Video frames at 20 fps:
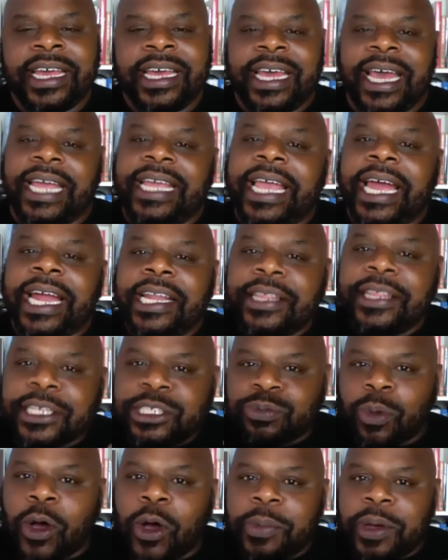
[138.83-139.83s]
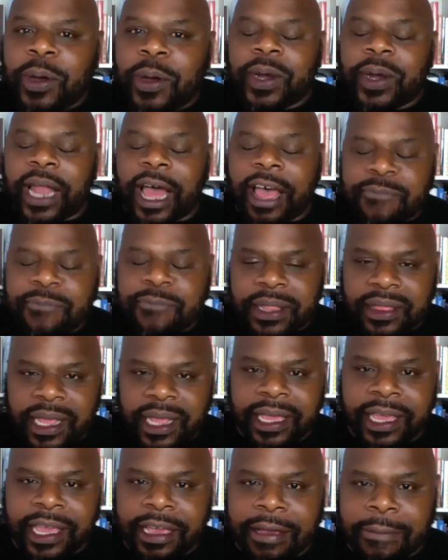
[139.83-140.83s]
And yet in this moment, what I've been
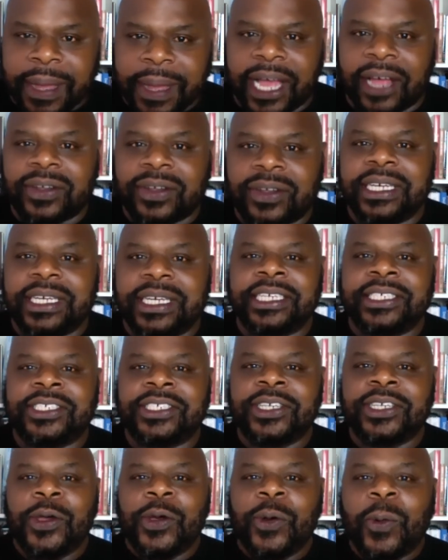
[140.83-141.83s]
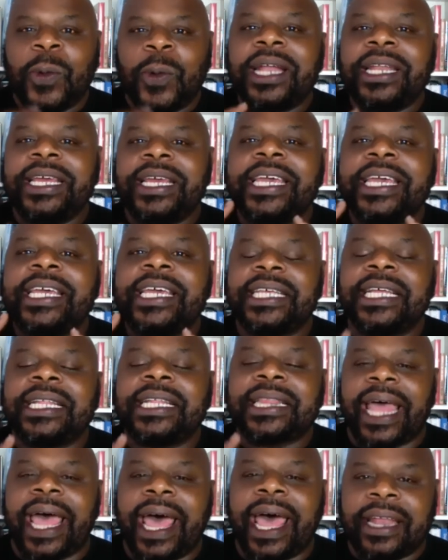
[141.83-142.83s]
thinking about is, what is it
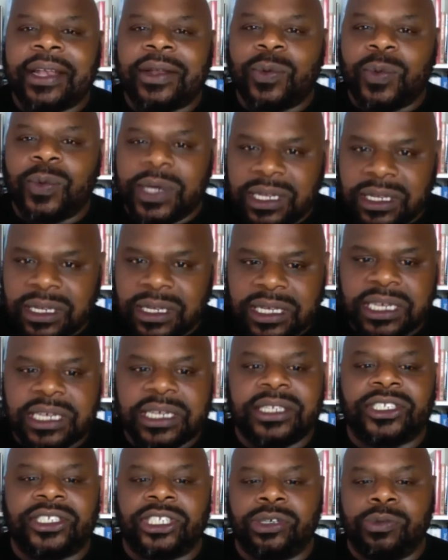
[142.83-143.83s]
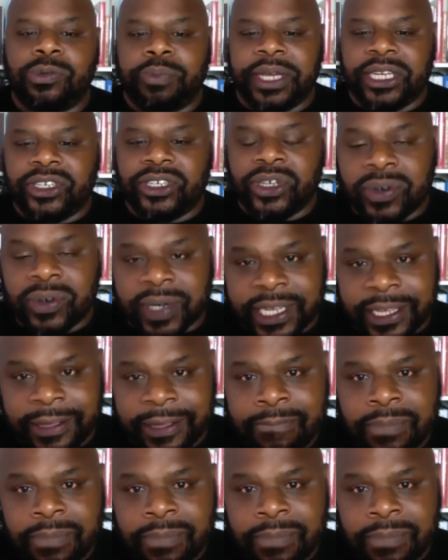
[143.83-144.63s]
that we need to be doing?